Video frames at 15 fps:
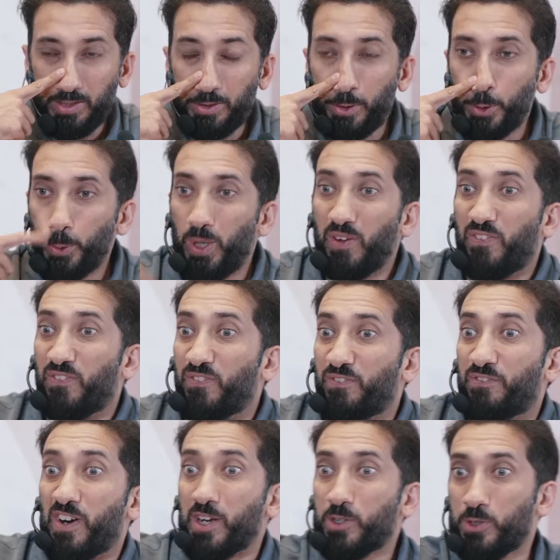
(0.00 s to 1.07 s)
They're doing
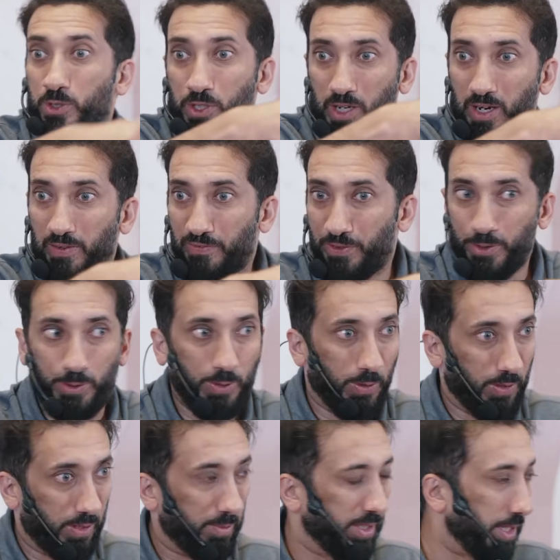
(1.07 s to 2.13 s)
farj of the
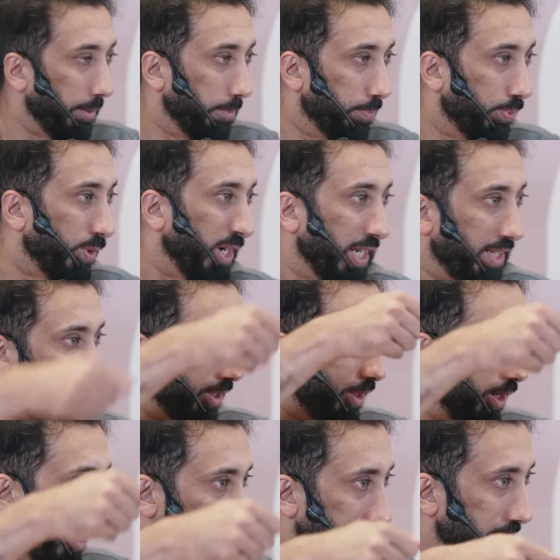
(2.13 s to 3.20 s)
door when they break the
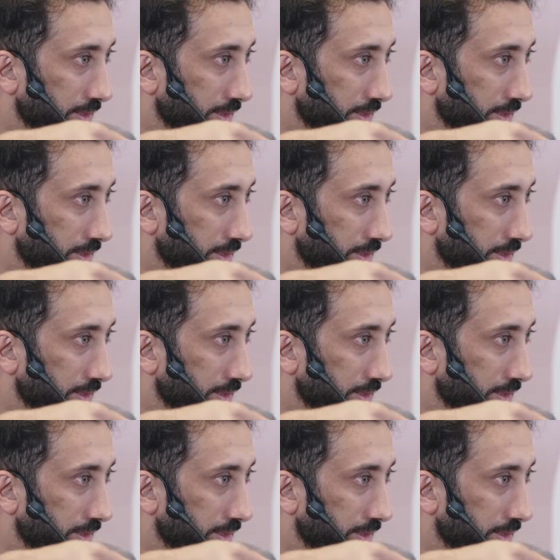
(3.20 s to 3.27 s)
lock.